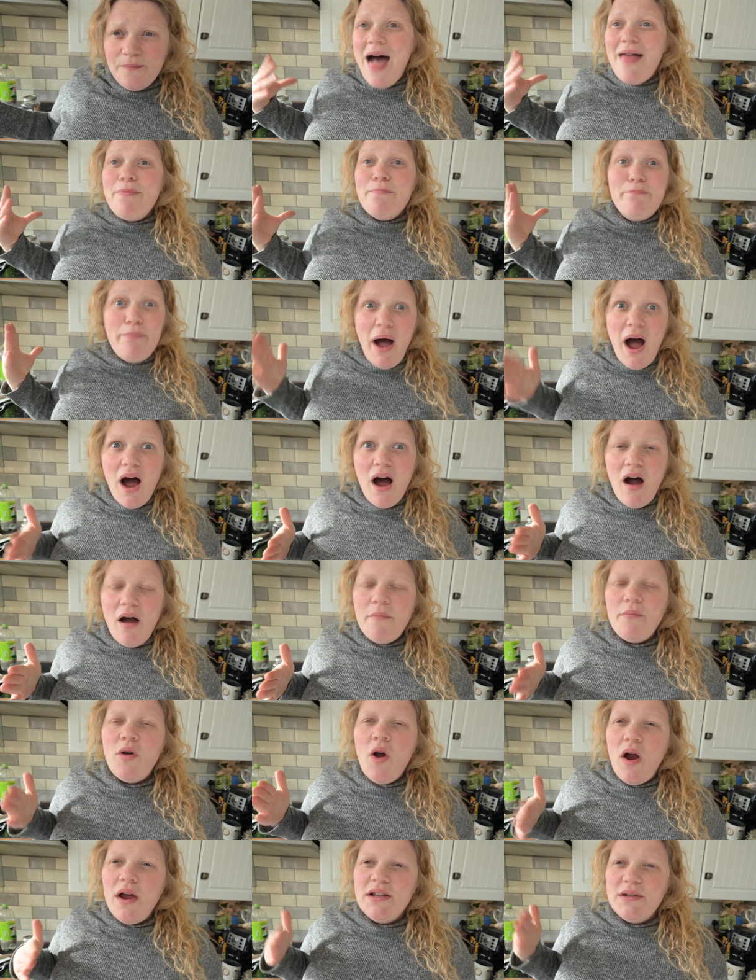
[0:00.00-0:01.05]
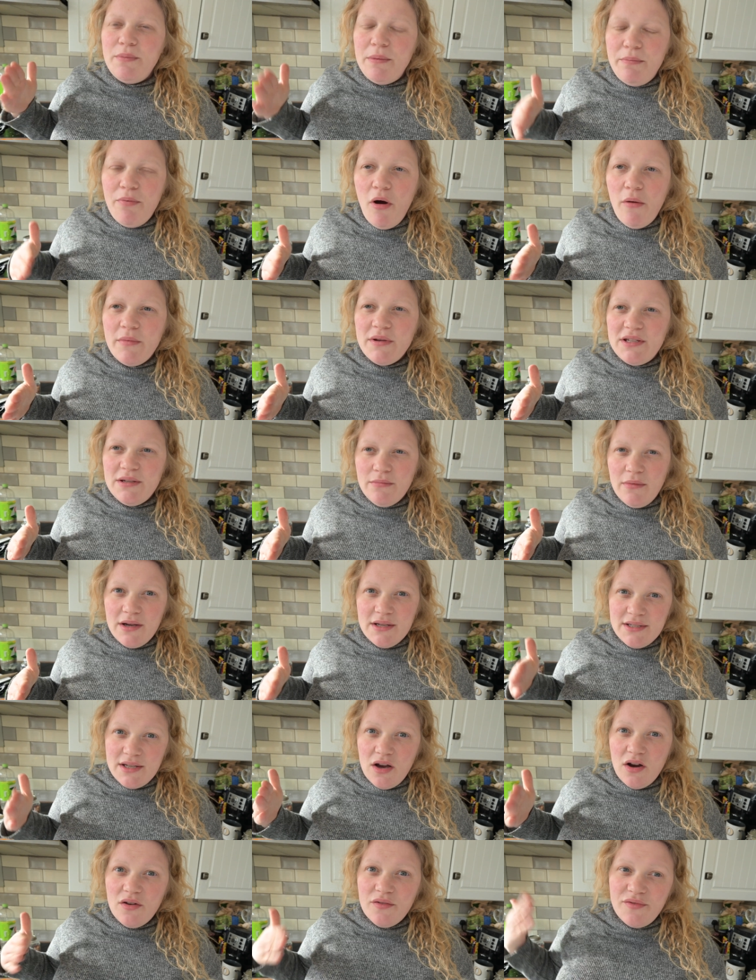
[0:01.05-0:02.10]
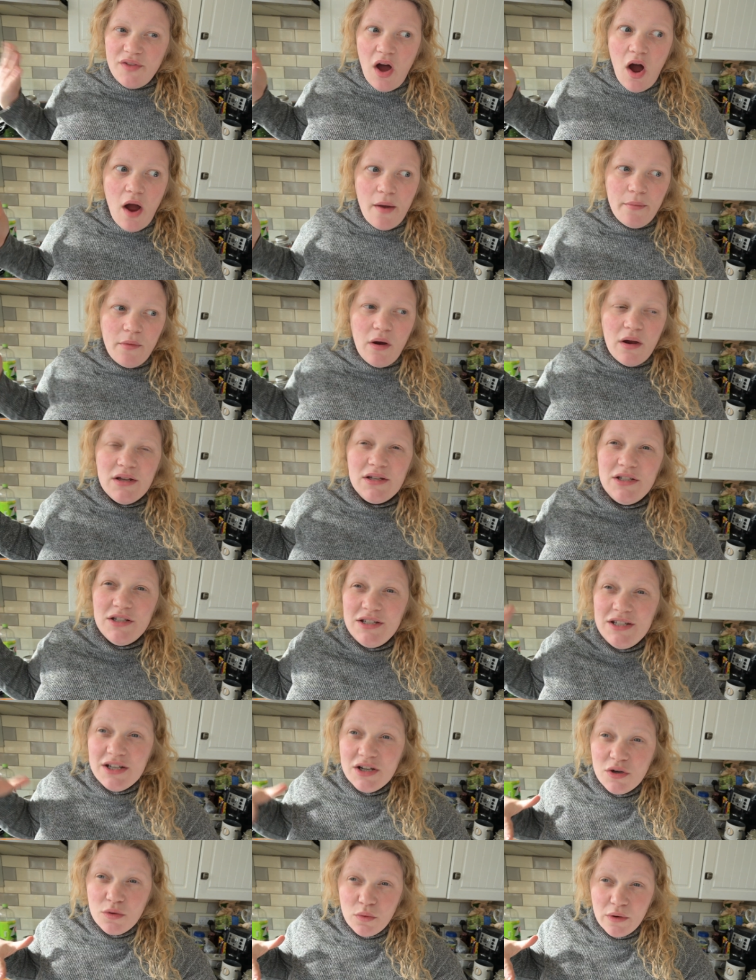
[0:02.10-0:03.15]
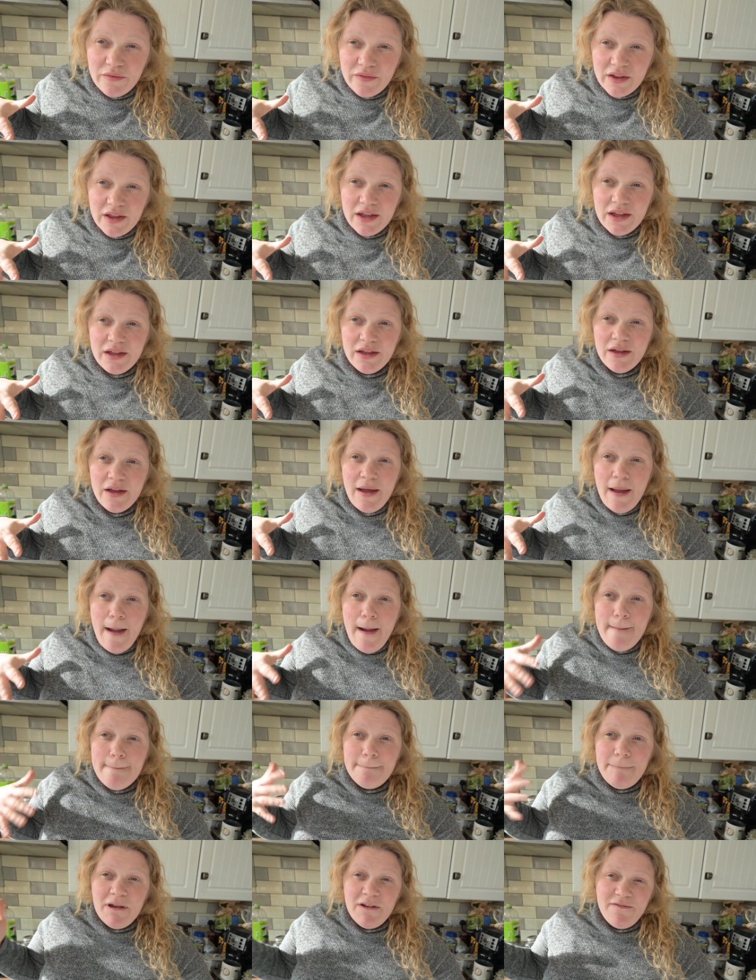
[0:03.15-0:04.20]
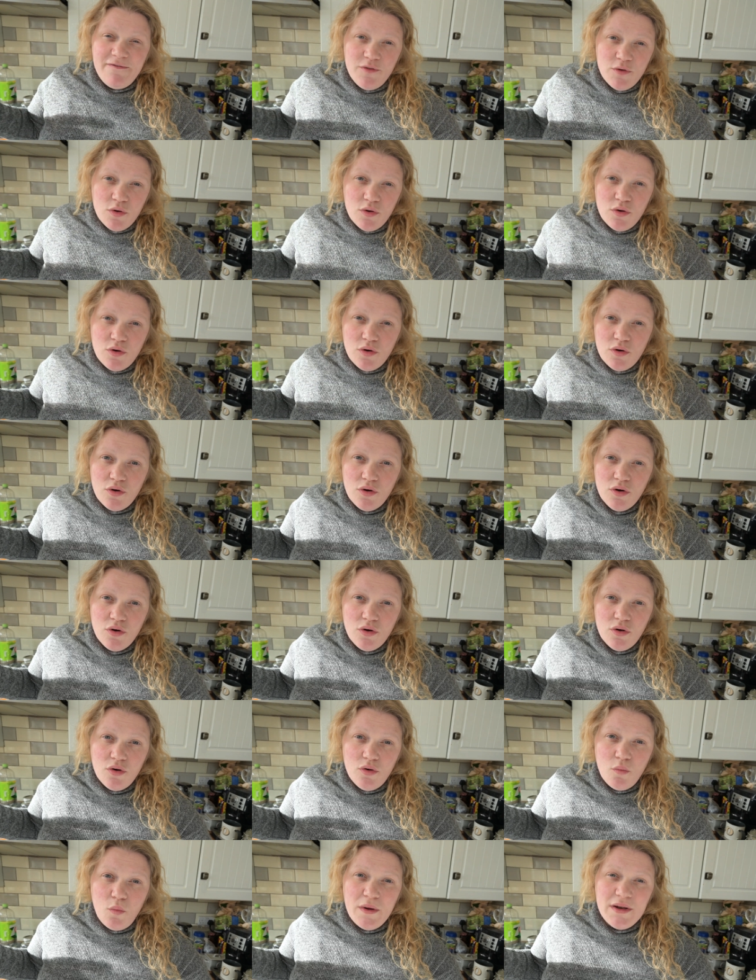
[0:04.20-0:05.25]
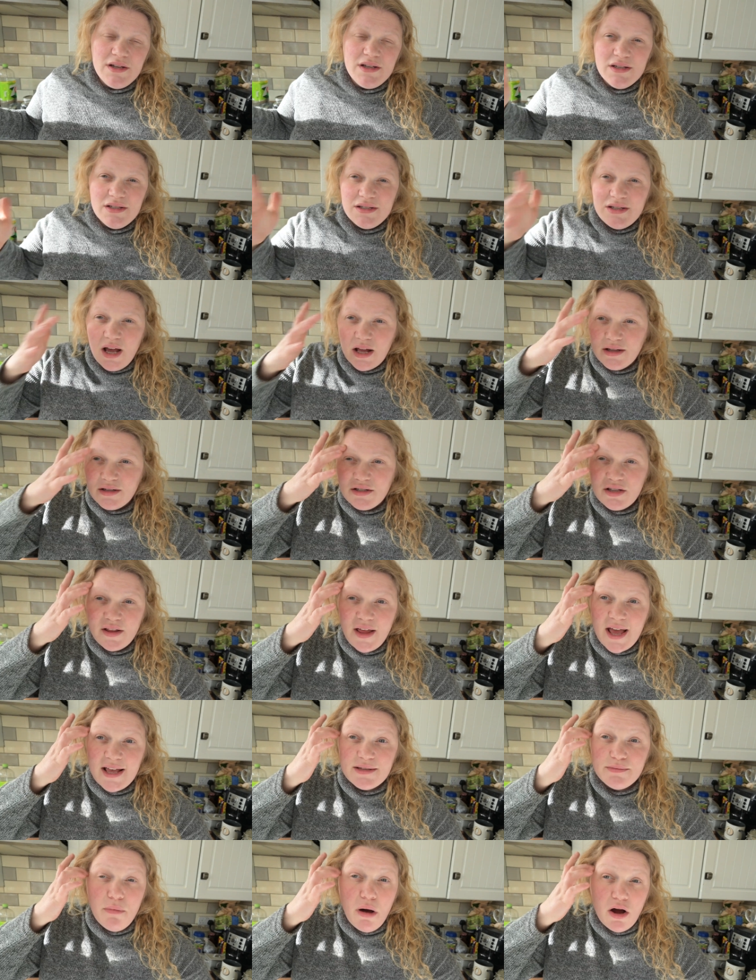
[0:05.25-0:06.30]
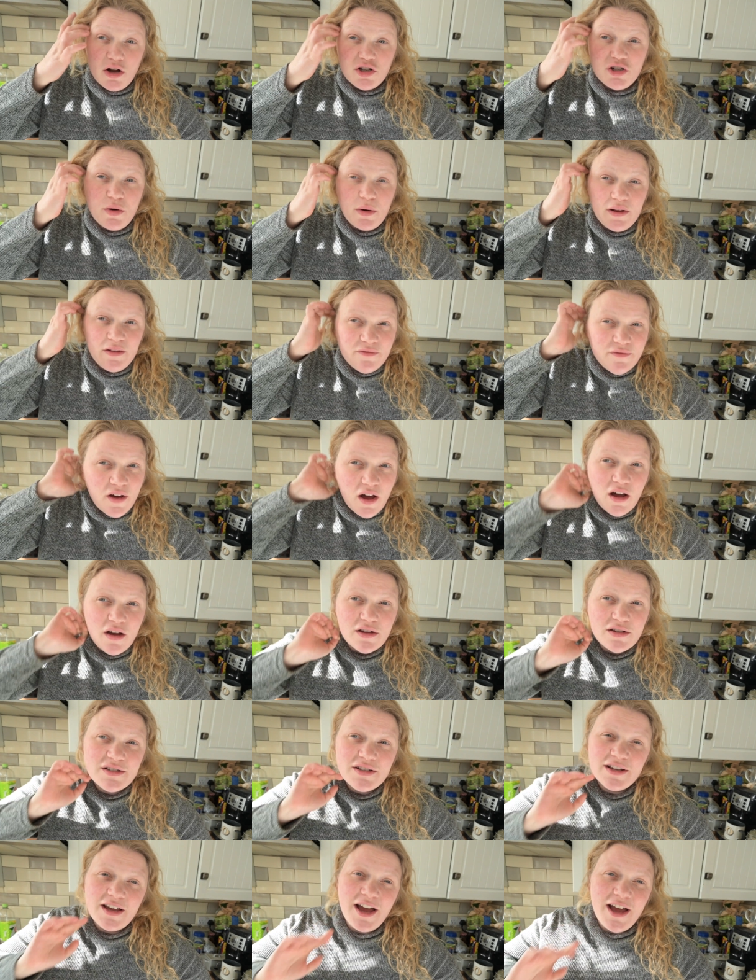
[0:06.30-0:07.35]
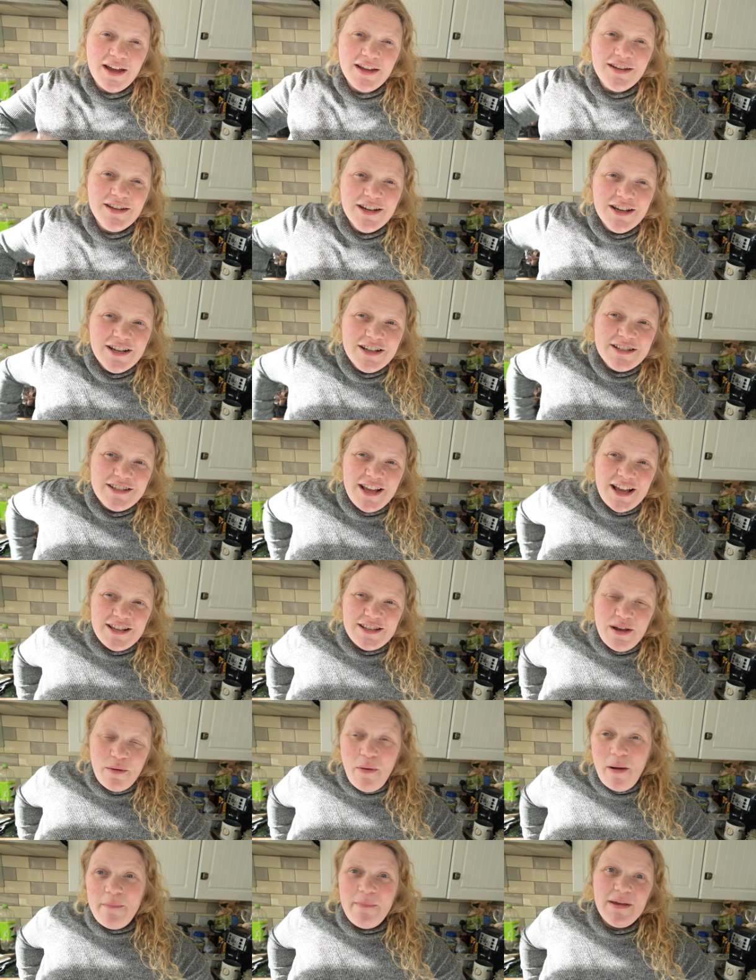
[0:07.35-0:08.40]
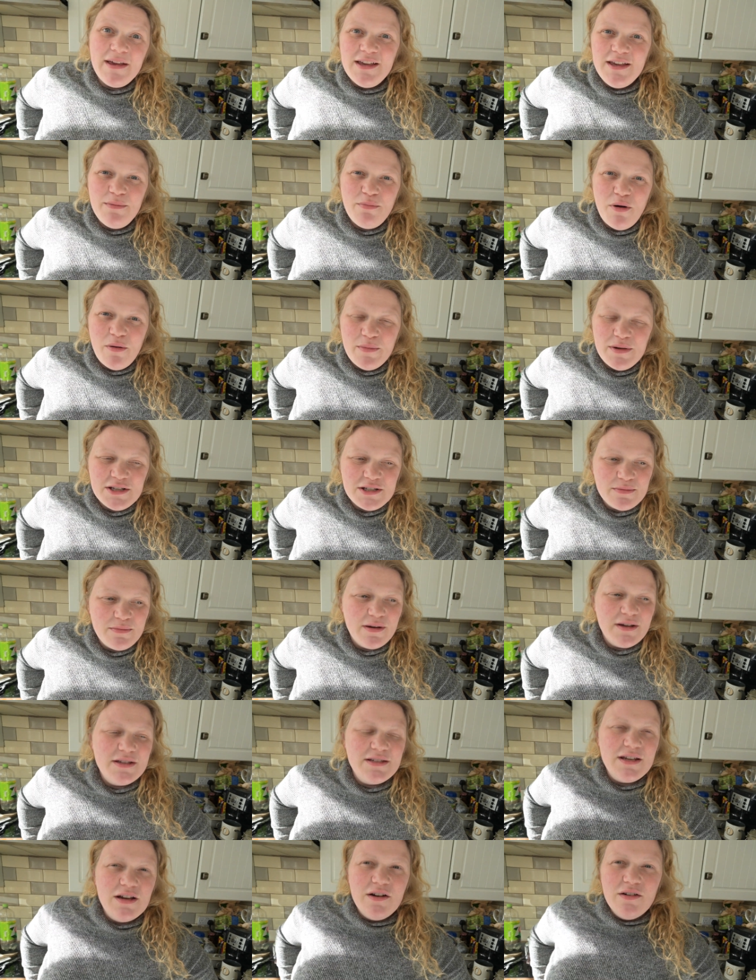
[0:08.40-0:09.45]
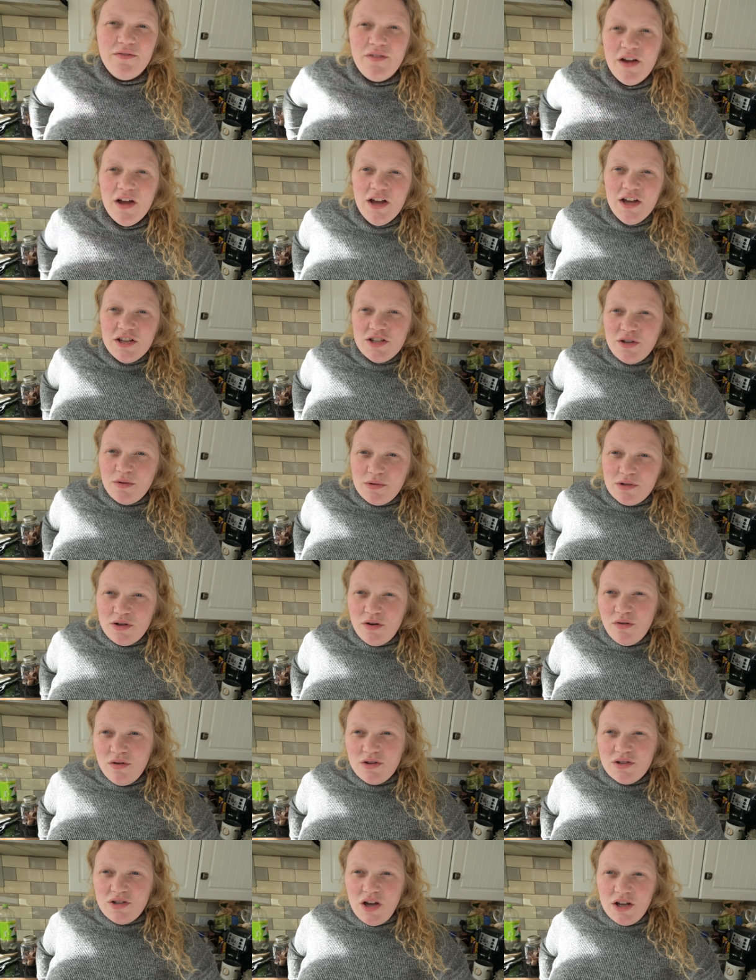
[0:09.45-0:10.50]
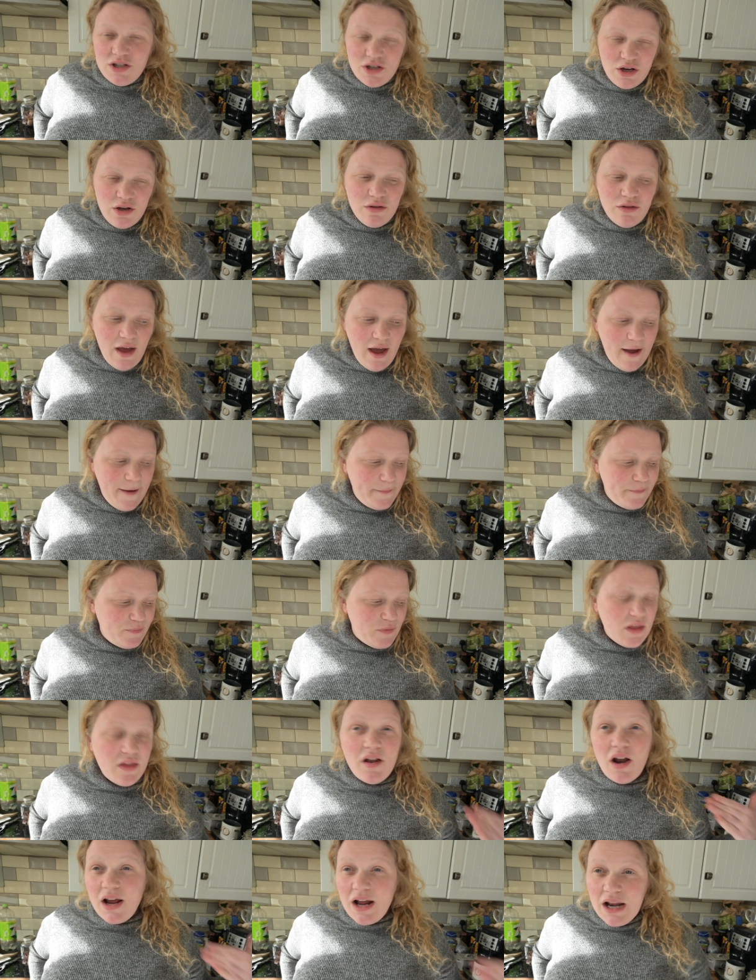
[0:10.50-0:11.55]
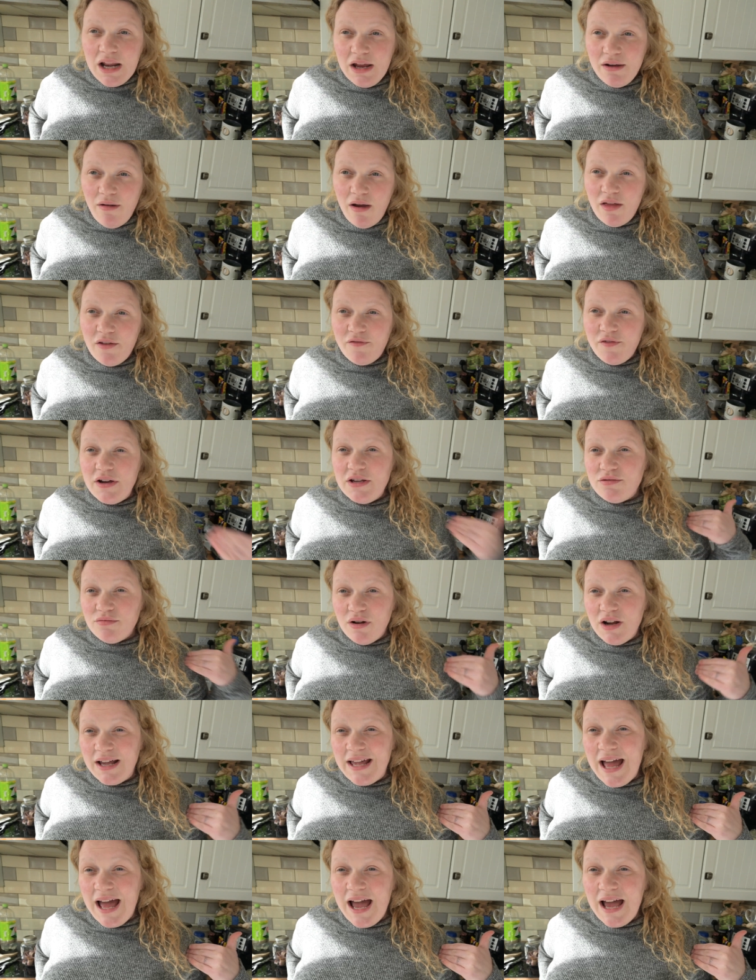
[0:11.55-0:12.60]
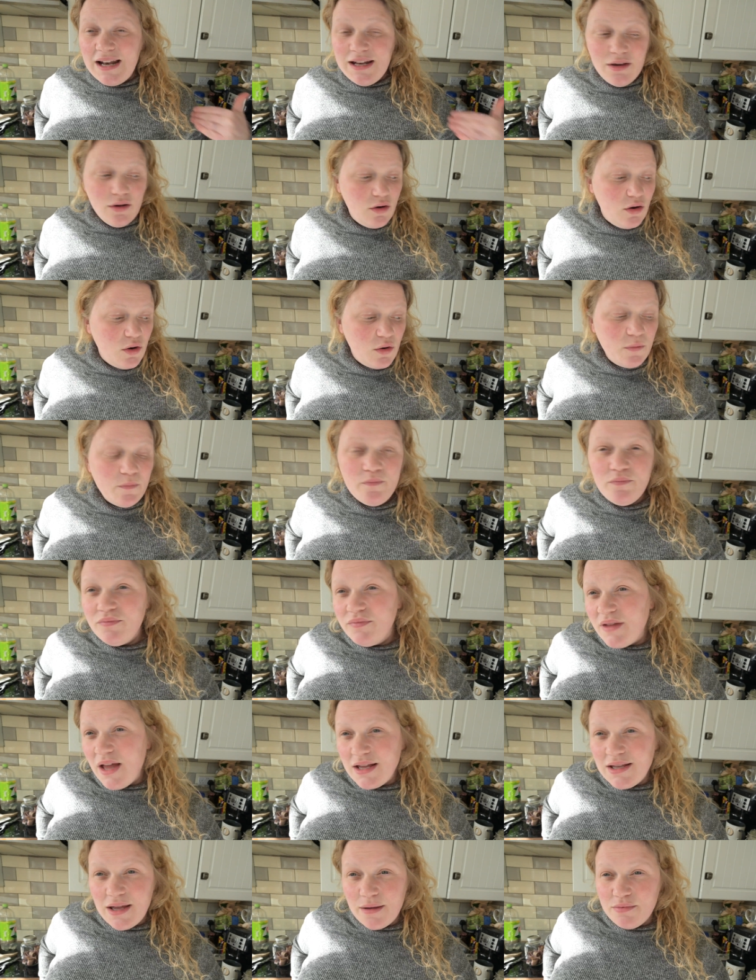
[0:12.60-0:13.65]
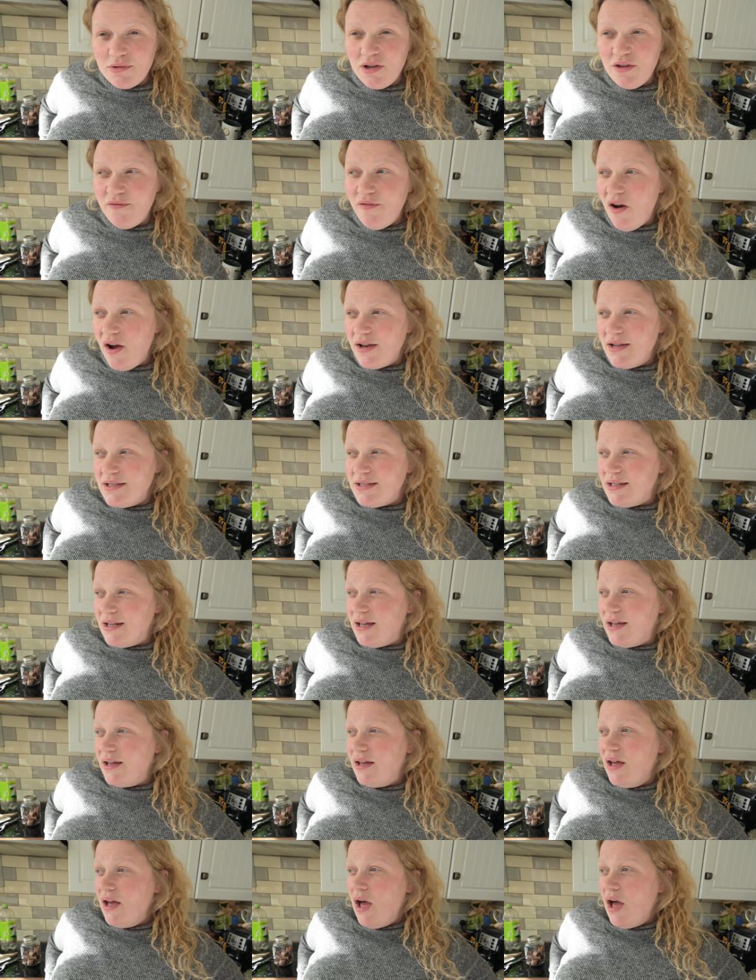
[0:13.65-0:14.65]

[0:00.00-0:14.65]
But I'm going to be promising myself that I'm going to deal with it before winter's done. So that's March 21st, okay? So that's like my pinky promise to myself. So as long as I do that and then I clear out the freezer when I can it all, that's absolutely fine, isn't it?